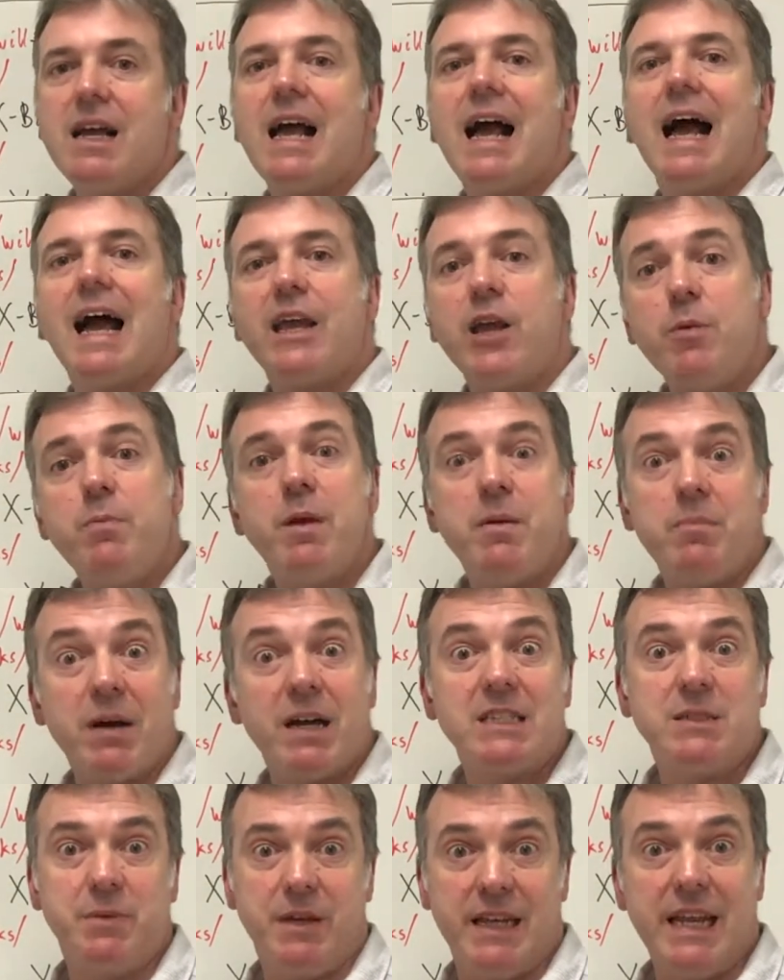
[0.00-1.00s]
I hope he
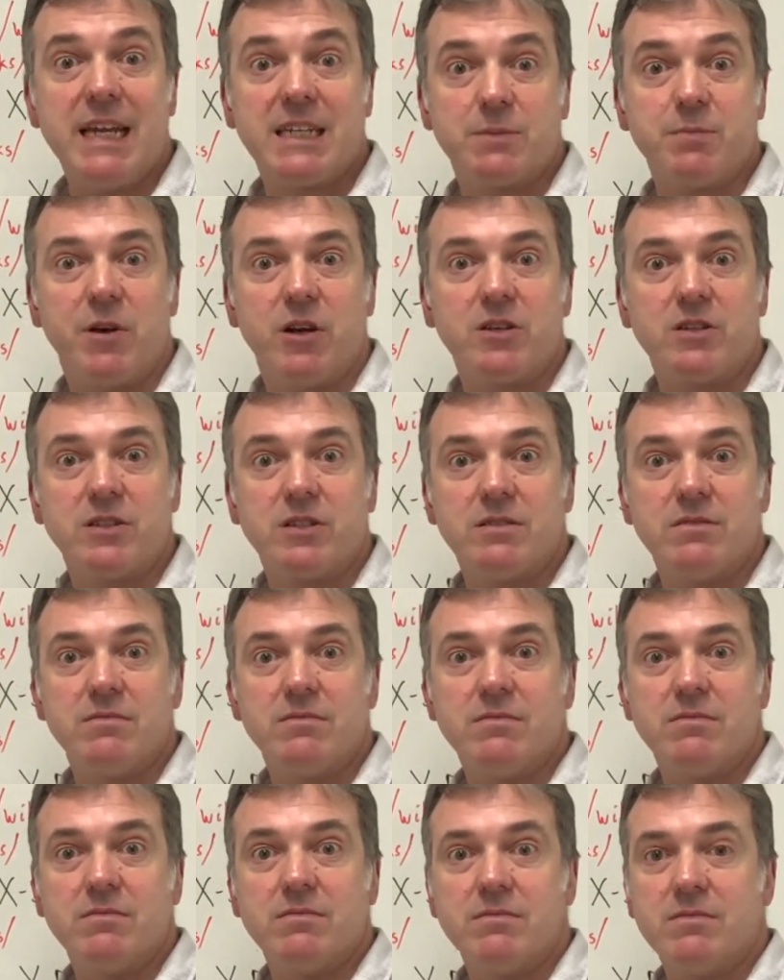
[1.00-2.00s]
buys me an Xbox.
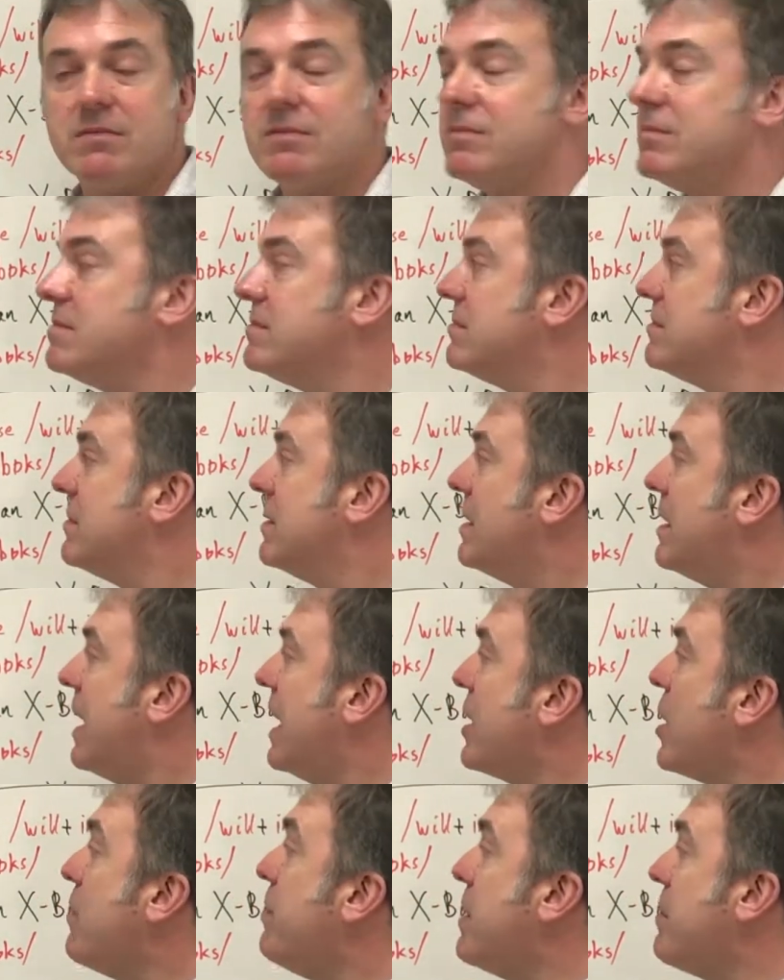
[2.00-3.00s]

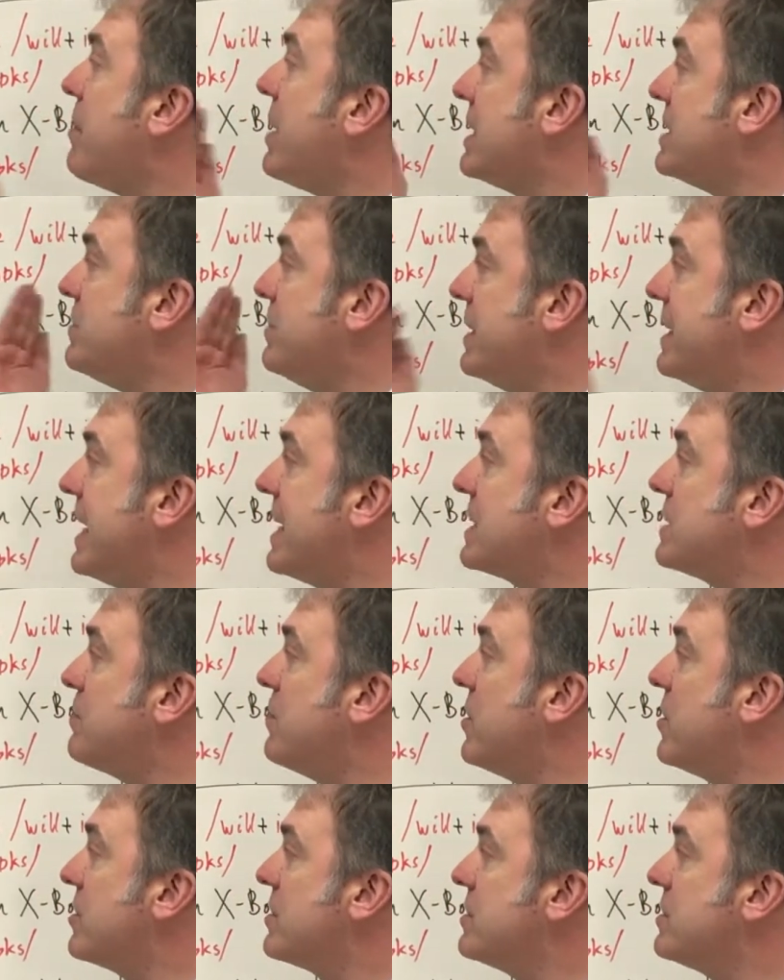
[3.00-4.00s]
I hope he buys me an
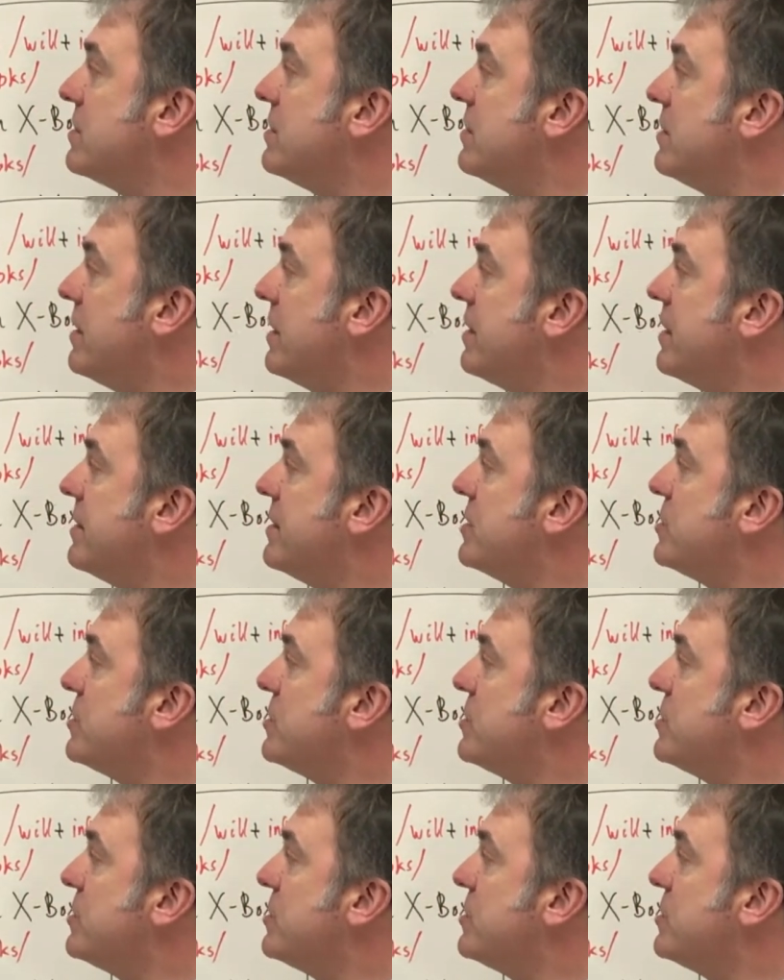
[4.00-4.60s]
Xbox. And then the